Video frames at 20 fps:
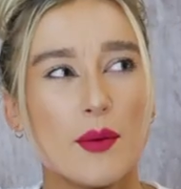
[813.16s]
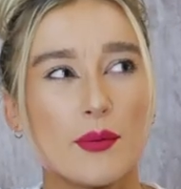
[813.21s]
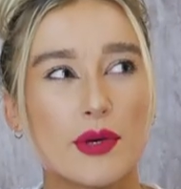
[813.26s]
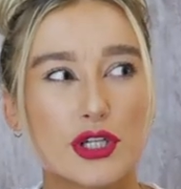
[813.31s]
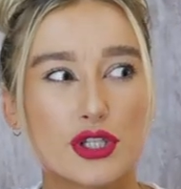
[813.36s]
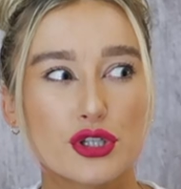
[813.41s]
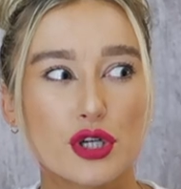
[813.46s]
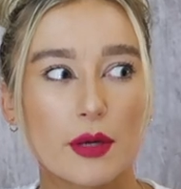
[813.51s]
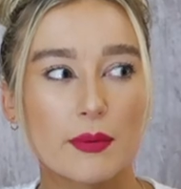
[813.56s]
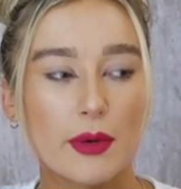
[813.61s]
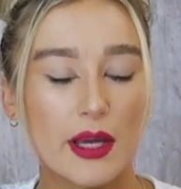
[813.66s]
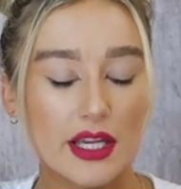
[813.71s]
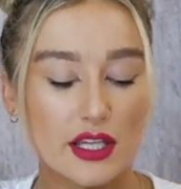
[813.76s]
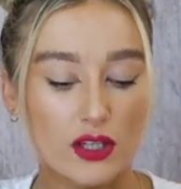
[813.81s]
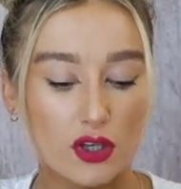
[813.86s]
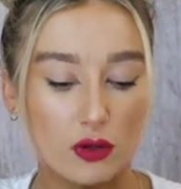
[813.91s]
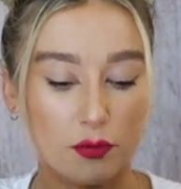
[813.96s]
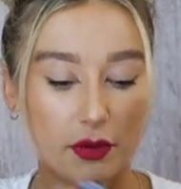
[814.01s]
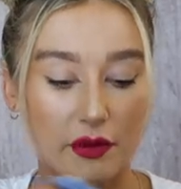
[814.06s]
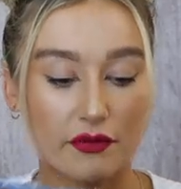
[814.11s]
pretty sure I
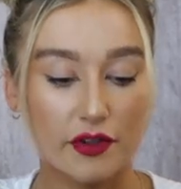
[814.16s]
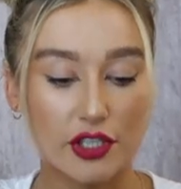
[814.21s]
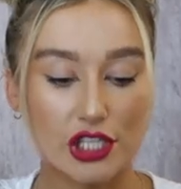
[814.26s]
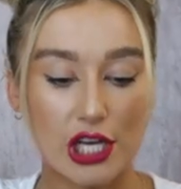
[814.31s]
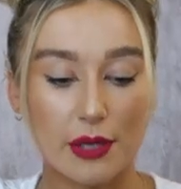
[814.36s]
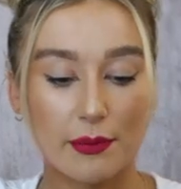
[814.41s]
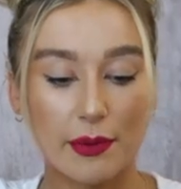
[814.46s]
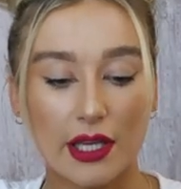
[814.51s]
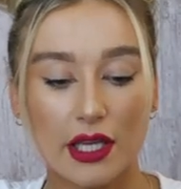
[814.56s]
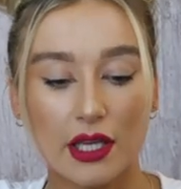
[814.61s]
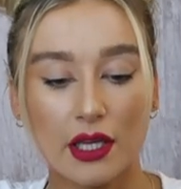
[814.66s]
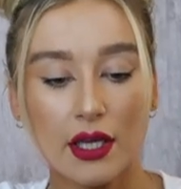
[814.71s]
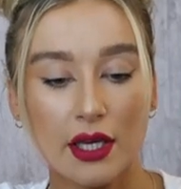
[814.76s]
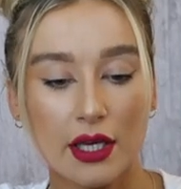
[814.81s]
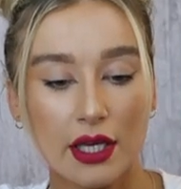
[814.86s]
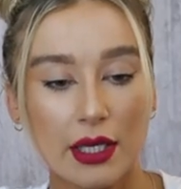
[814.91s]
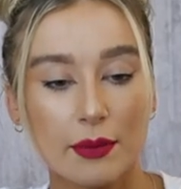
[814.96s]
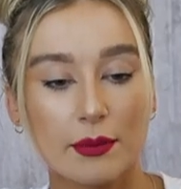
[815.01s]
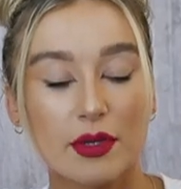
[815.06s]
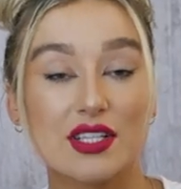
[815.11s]
paid a good bit for shipping,
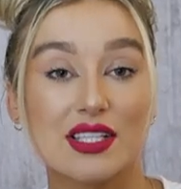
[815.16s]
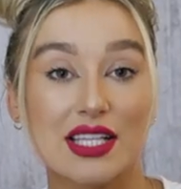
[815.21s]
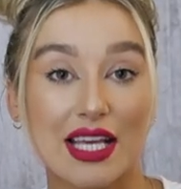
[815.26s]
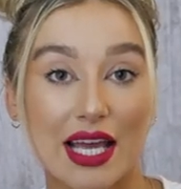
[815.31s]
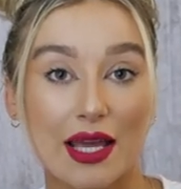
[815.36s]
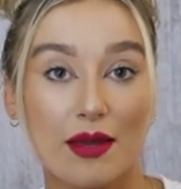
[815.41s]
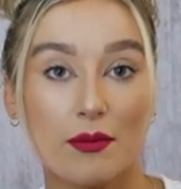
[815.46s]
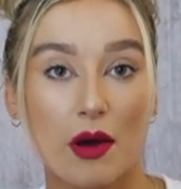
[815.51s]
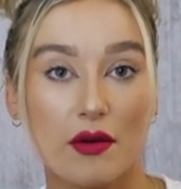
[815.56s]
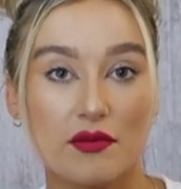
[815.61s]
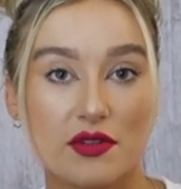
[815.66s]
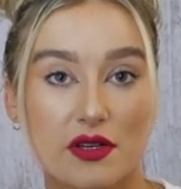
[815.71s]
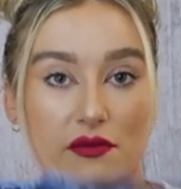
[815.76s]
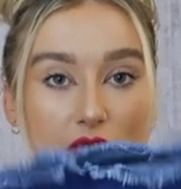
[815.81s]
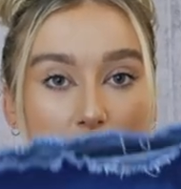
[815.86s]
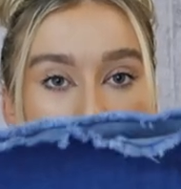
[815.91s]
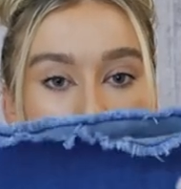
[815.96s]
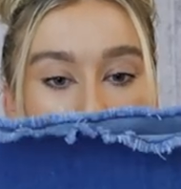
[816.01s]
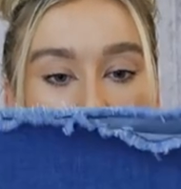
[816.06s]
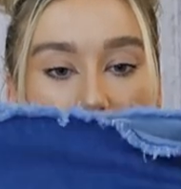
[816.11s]
because they came obviously
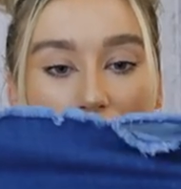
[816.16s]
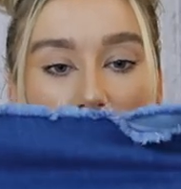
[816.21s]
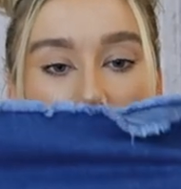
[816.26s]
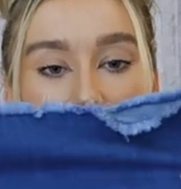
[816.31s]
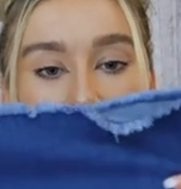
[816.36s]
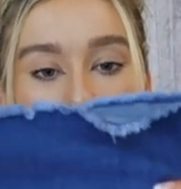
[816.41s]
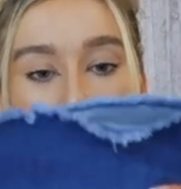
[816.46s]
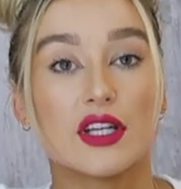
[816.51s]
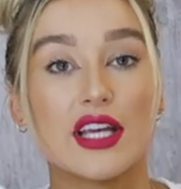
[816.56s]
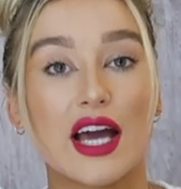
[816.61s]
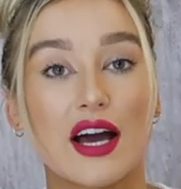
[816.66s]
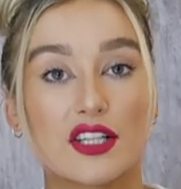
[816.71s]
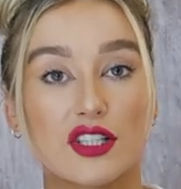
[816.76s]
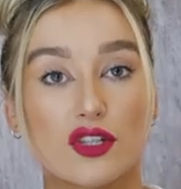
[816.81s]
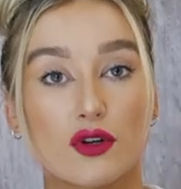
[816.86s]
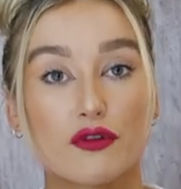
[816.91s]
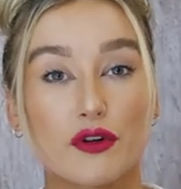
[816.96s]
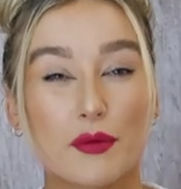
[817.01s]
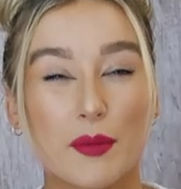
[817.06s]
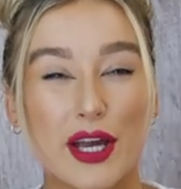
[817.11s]
from America. Yeah,
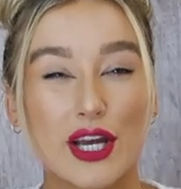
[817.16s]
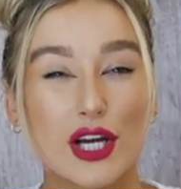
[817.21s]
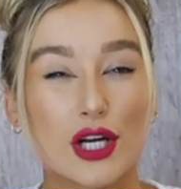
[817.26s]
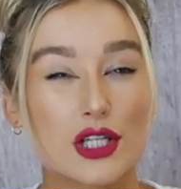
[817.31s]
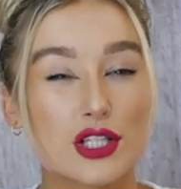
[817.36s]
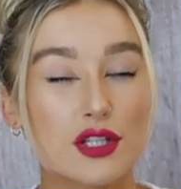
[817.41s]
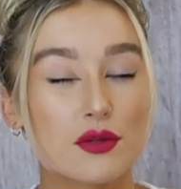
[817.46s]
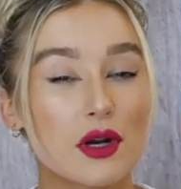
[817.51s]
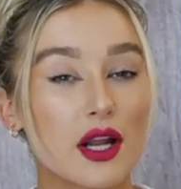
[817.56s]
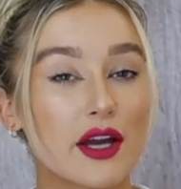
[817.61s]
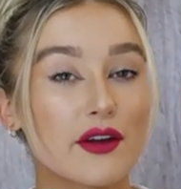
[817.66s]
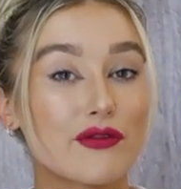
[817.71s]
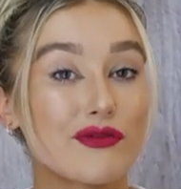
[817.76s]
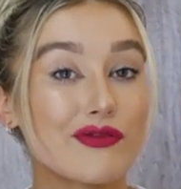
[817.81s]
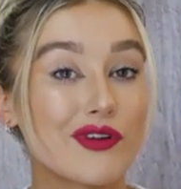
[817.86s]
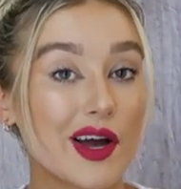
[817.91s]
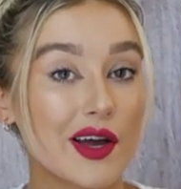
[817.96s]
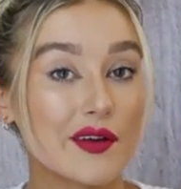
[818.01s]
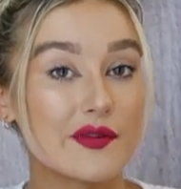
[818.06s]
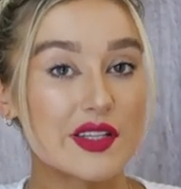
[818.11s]
so for my girls, we're like
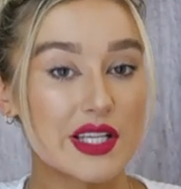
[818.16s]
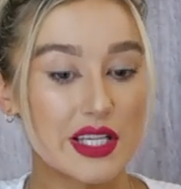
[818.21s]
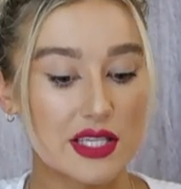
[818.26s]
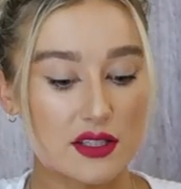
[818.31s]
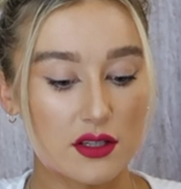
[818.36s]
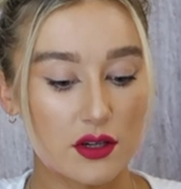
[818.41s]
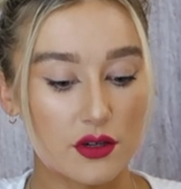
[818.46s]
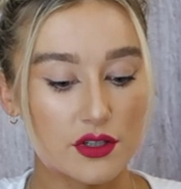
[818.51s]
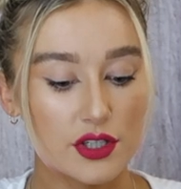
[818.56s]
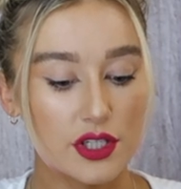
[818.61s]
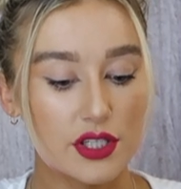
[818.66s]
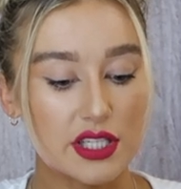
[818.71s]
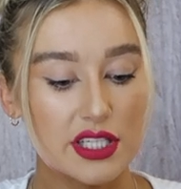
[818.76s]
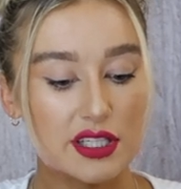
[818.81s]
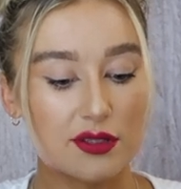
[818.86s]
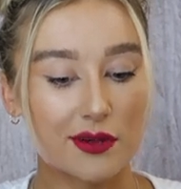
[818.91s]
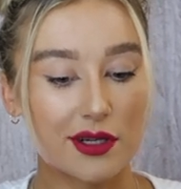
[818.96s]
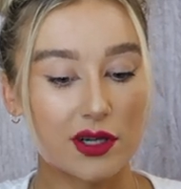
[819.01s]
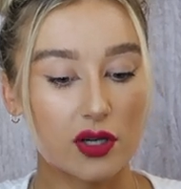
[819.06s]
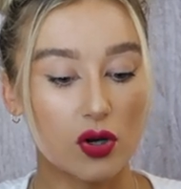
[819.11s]
5-6 under,
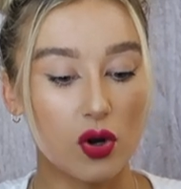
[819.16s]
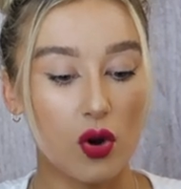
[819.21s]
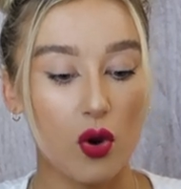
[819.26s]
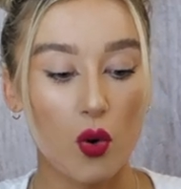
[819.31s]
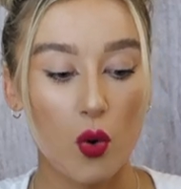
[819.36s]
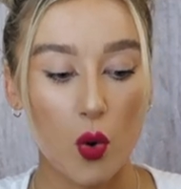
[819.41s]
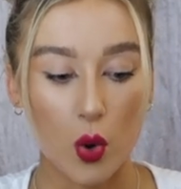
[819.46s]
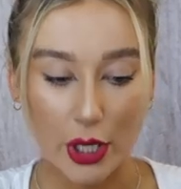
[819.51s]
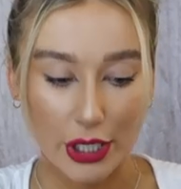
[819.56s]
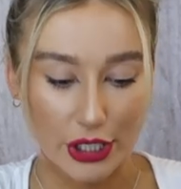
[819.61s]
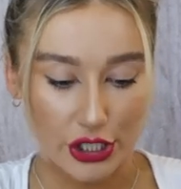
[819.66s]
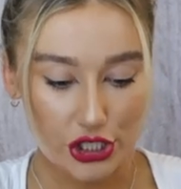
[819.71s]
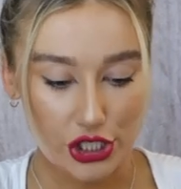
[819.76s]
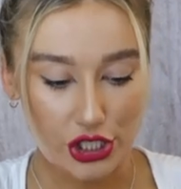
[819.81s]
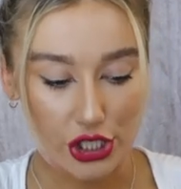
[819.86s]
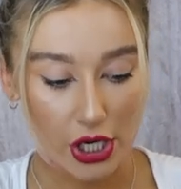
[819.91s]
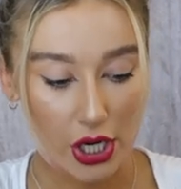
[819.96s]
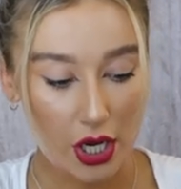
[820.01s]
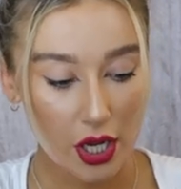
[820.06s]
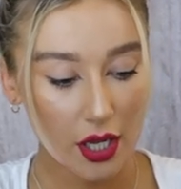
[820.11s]
these would look
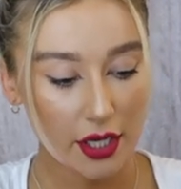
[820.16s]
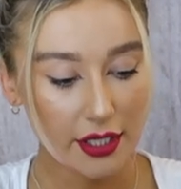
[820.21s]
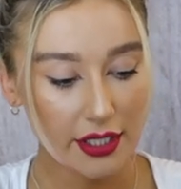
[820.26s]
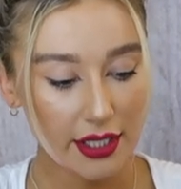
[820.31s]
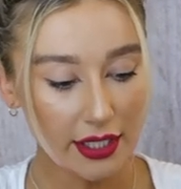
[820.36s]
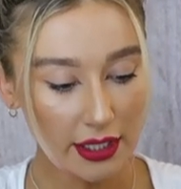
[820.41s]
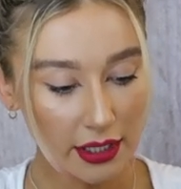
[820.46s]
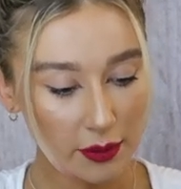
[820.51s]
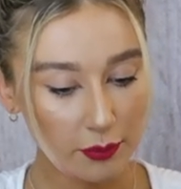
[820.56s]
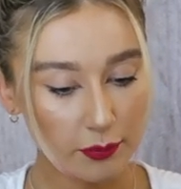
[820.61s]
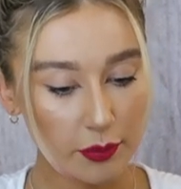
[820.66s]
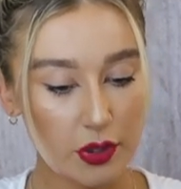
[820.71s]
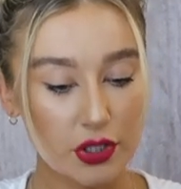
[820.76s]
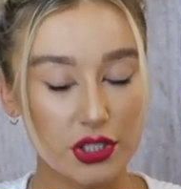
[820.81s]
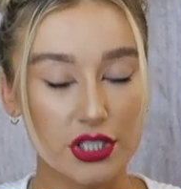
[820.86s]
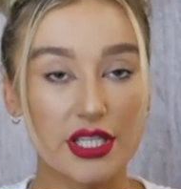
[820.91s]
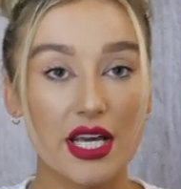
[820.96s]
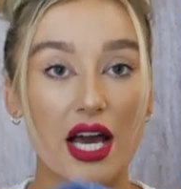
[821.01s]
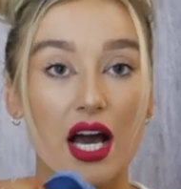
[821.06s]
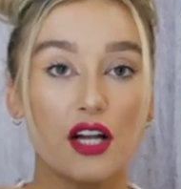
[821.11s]
gorge on you.
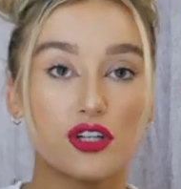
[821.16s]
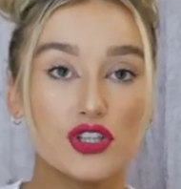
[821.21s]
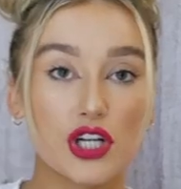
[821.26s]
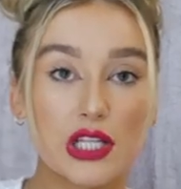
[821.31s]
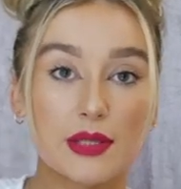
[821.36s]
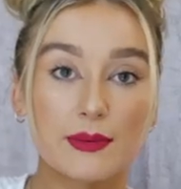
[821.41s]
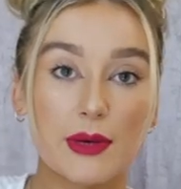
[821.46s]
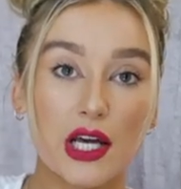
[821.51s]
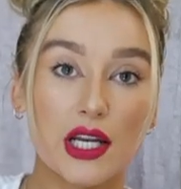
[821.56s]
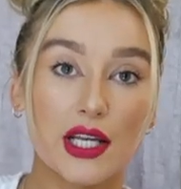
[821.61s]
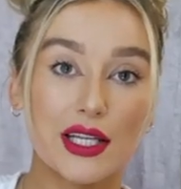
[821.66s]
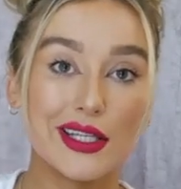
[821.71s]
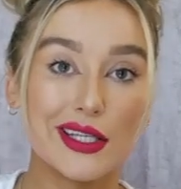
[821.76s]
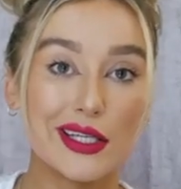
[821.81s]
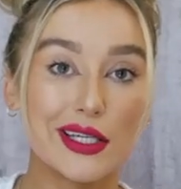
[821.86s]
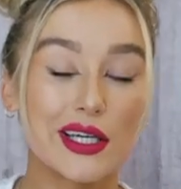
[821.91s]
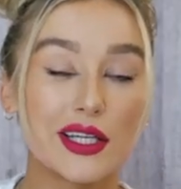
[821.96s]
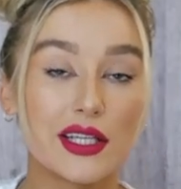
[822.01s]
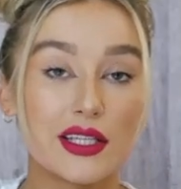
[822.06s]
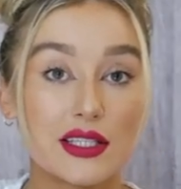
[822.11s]
But yeah, I'll try them on and
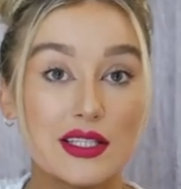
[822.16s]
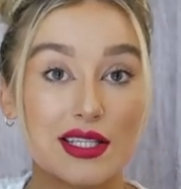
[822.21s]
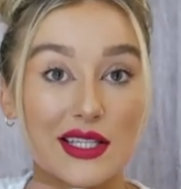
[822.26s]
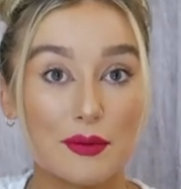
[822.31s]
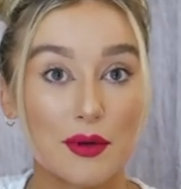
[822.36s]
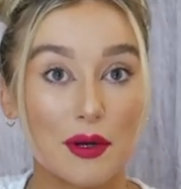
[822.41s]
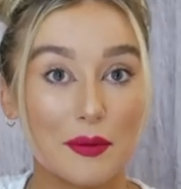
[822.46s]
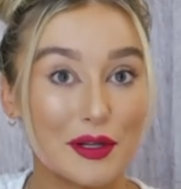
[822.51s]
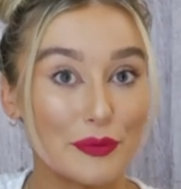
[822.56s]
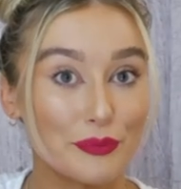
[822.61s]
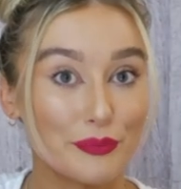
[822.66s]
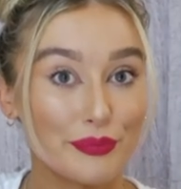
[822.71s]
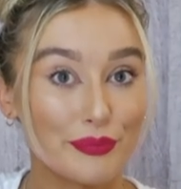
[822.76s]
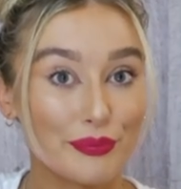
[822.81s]
you can see what I